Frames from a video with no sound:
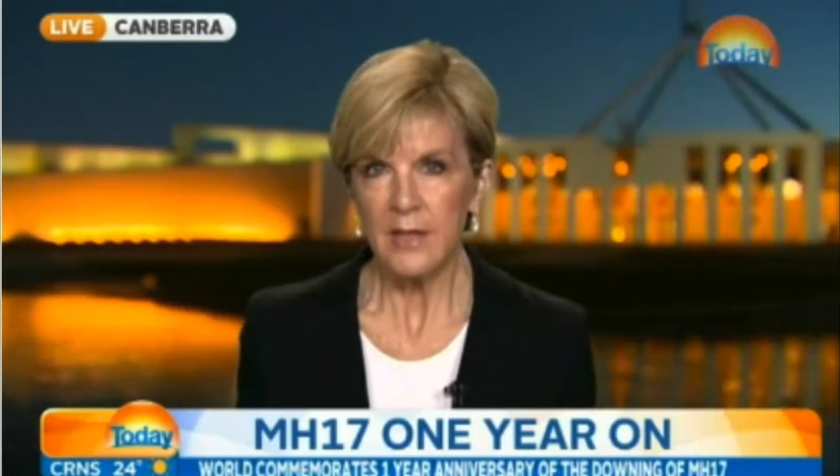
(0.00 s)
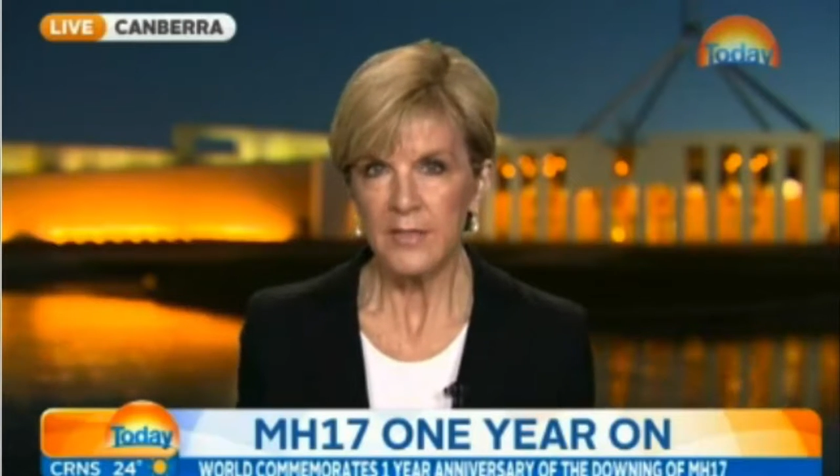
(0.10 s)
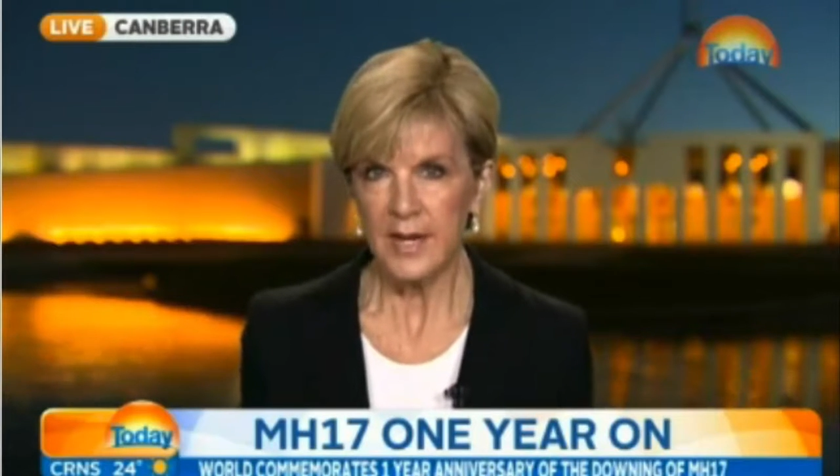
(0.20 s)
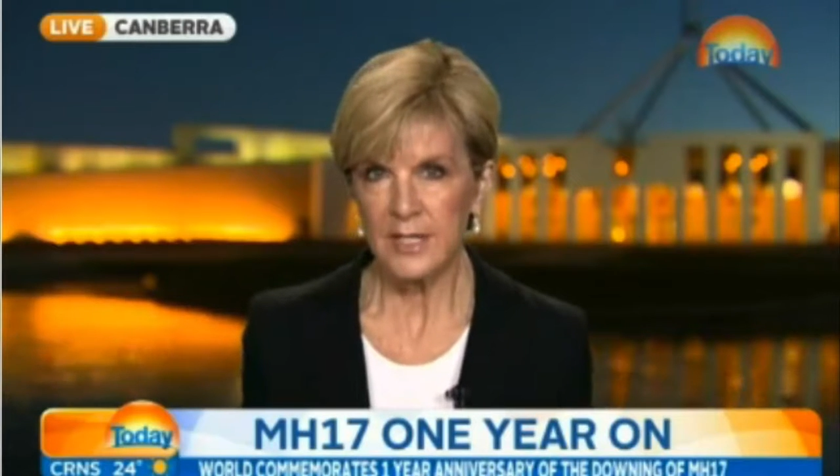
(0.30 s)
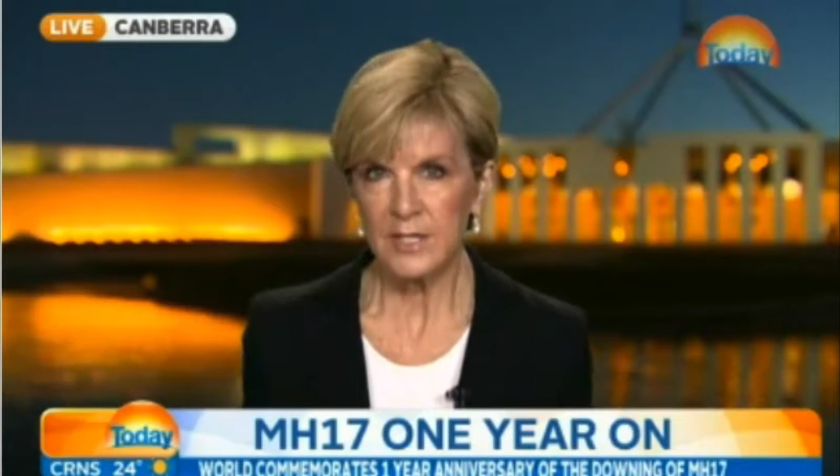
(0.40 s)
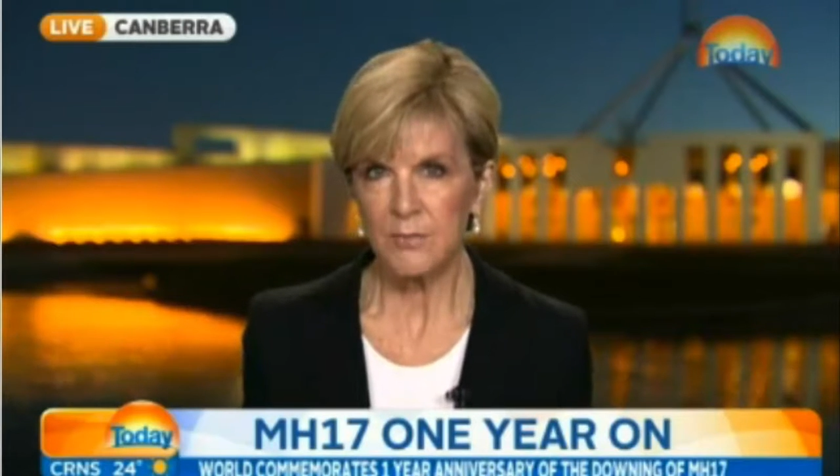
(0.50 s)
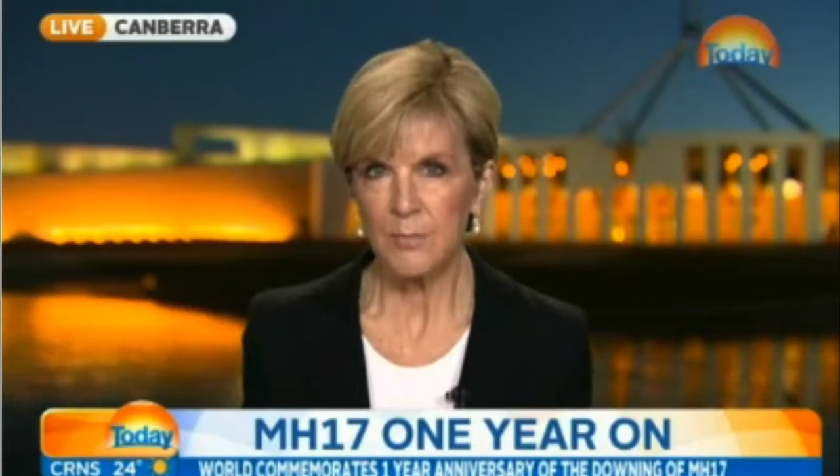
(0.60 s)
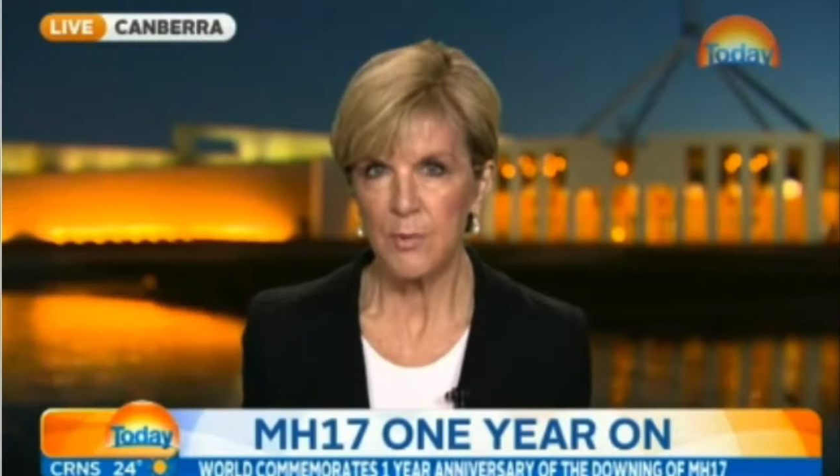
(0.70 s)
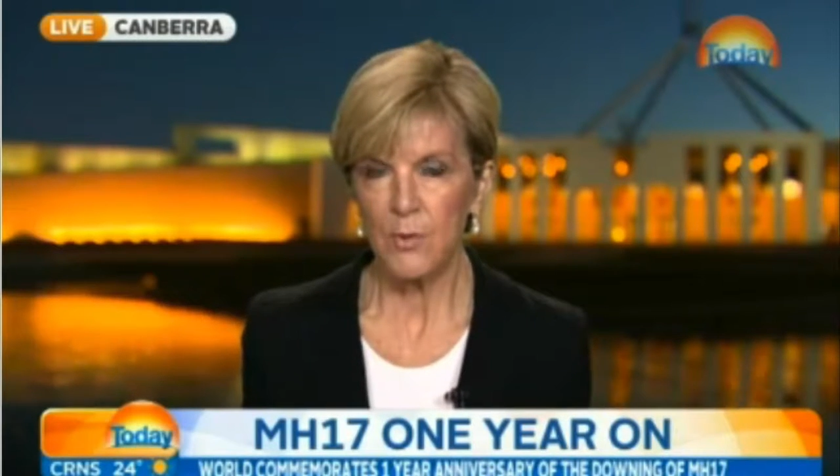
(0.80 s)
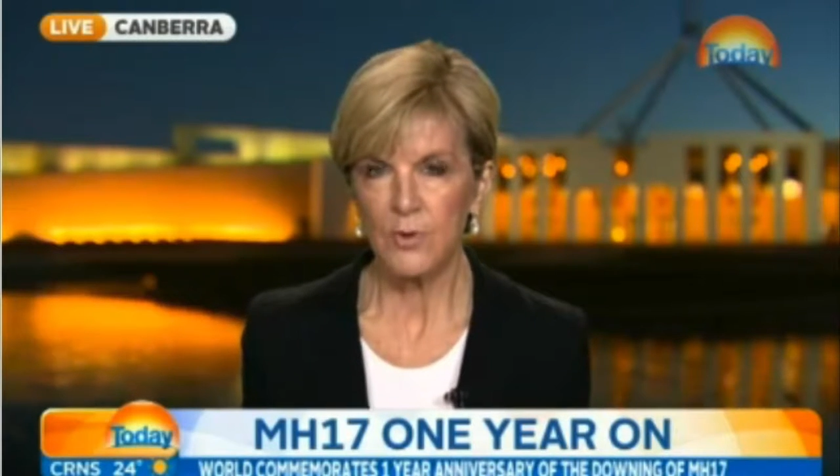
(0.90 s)
The next
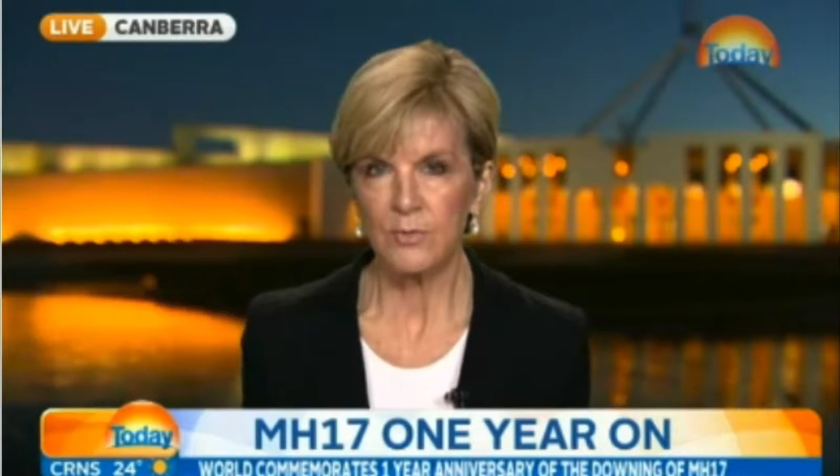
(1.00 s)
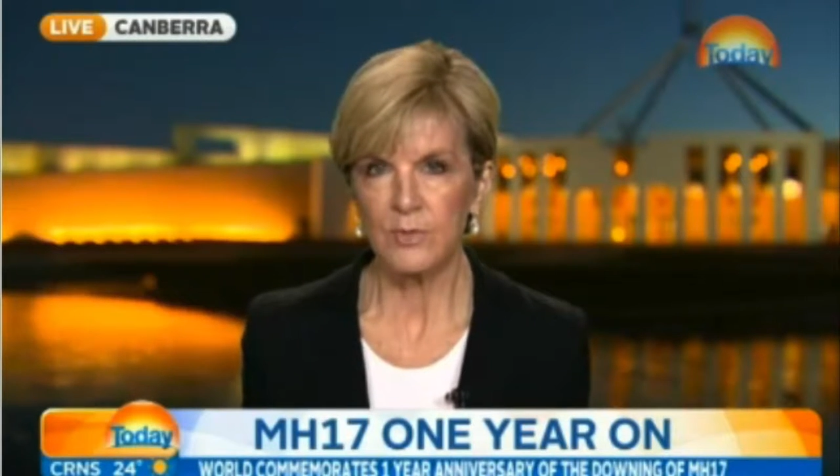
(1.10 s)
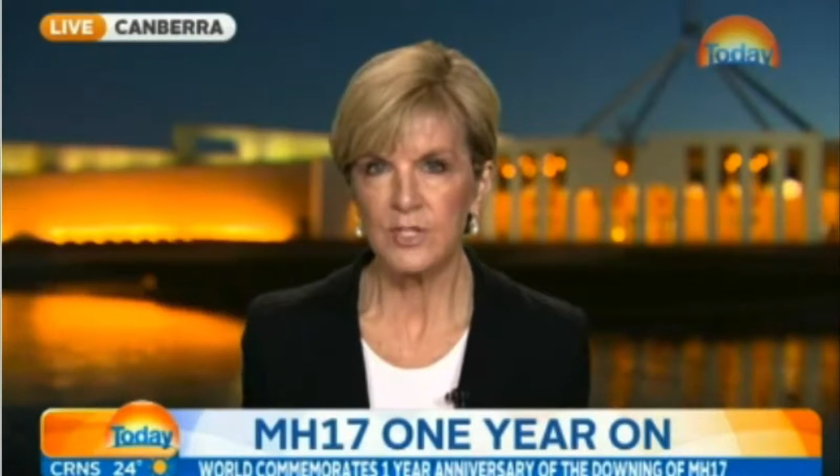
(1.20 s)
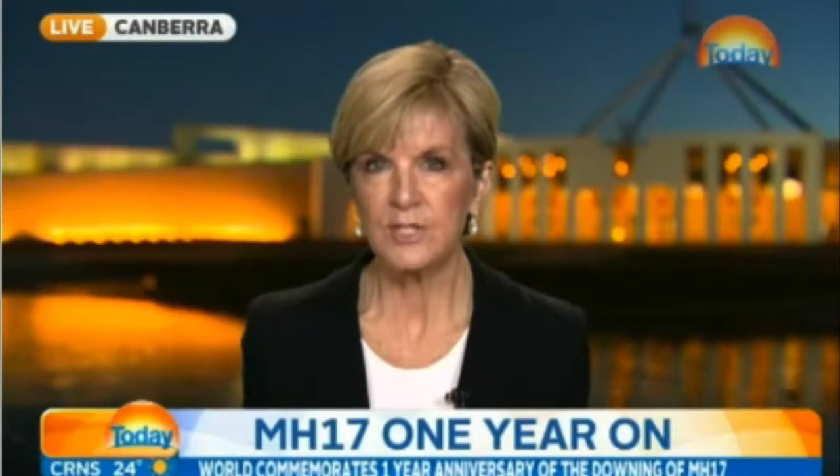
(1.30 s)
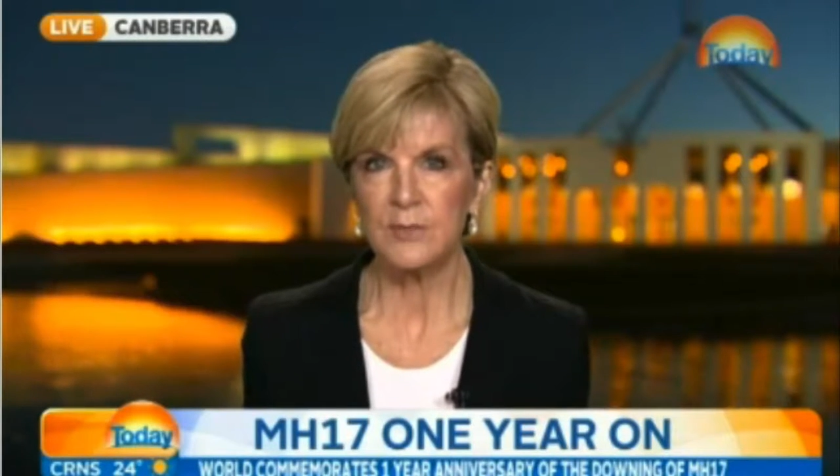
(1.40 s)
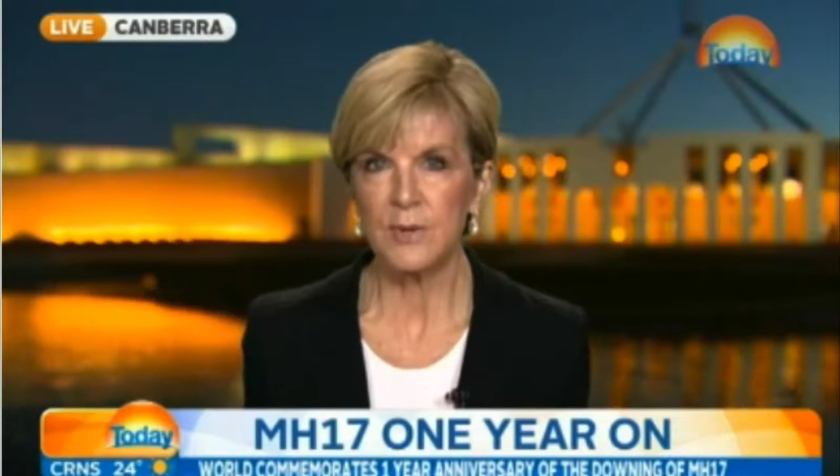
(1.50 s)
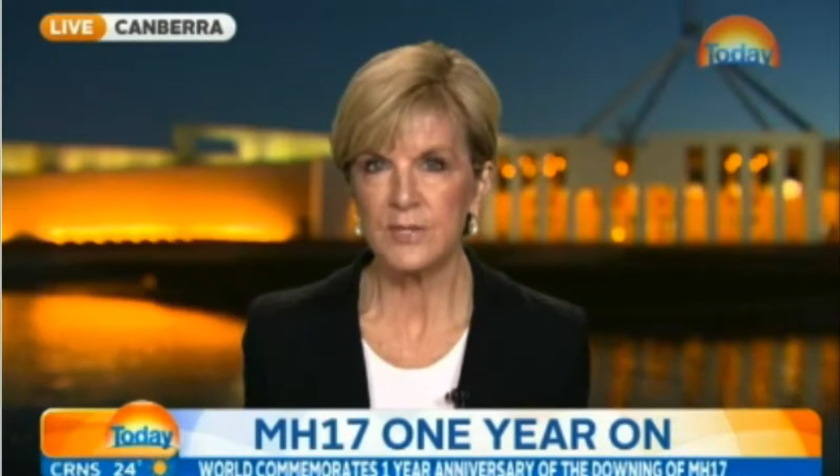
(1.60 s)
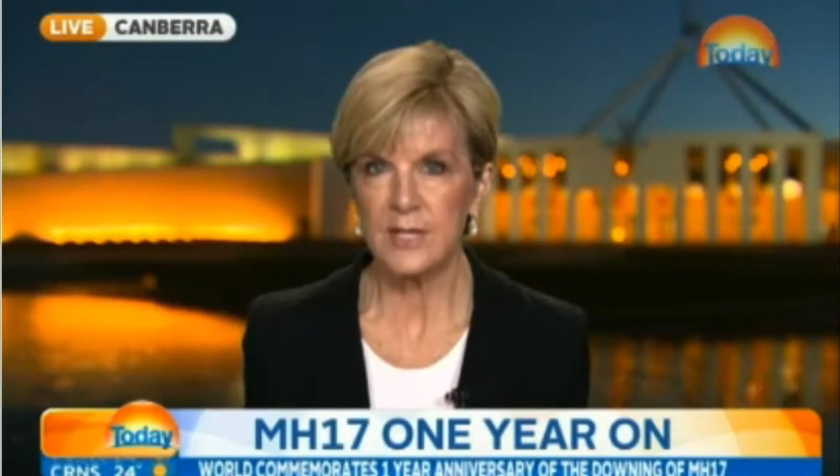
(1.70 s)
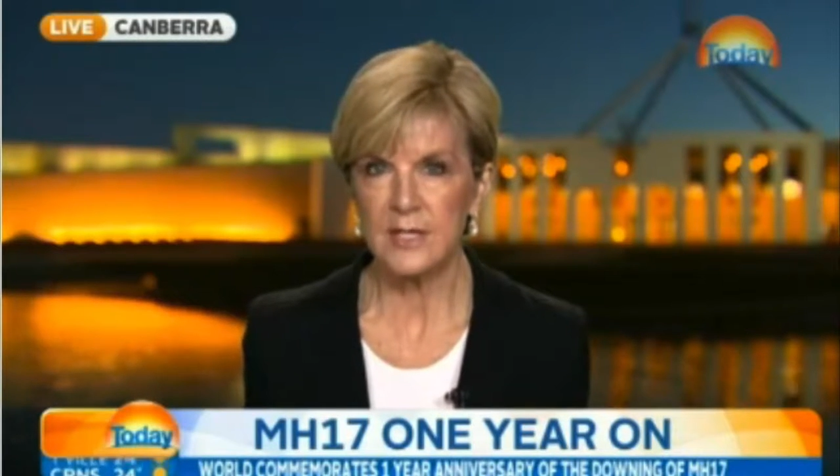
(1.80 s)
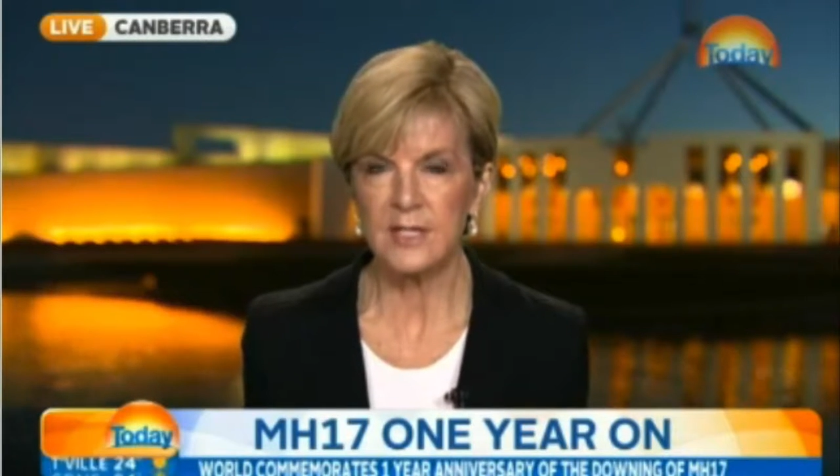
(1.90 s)
report, which is the
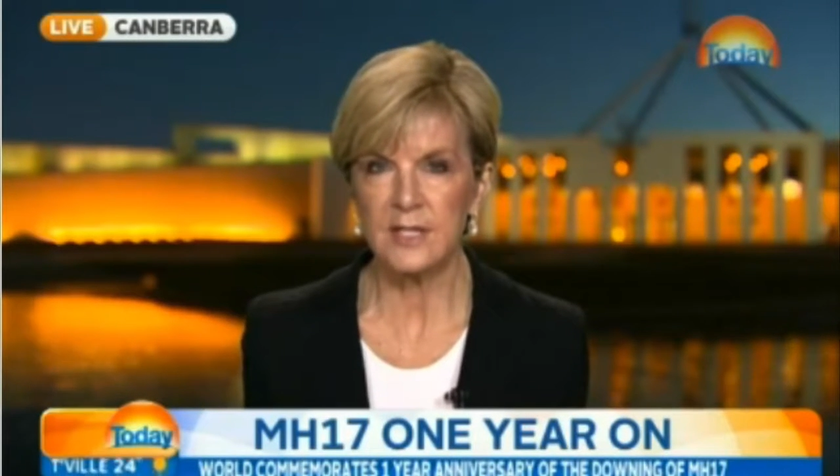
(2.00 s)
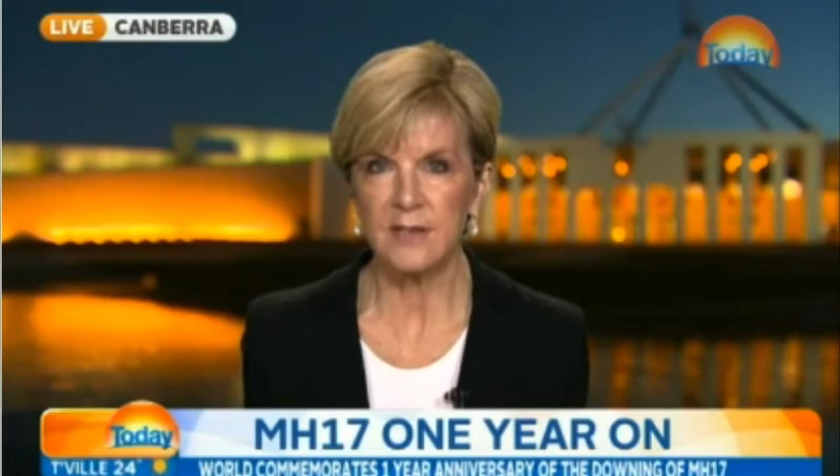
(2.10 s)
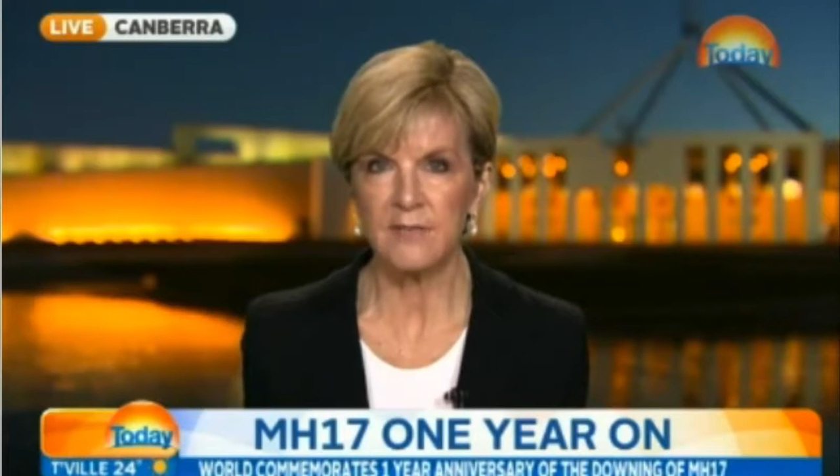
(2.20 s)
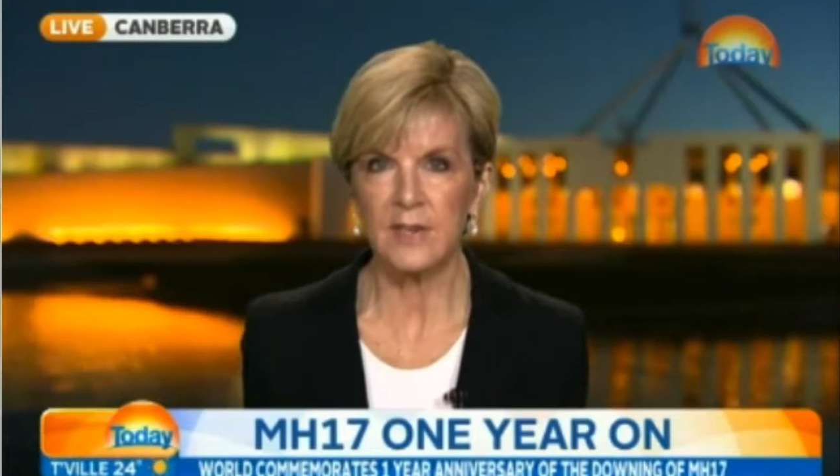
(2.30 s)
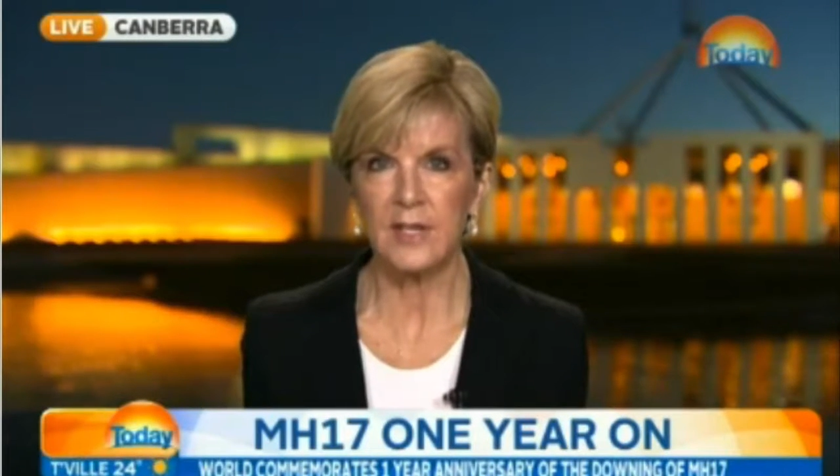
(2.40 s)
most sensitive,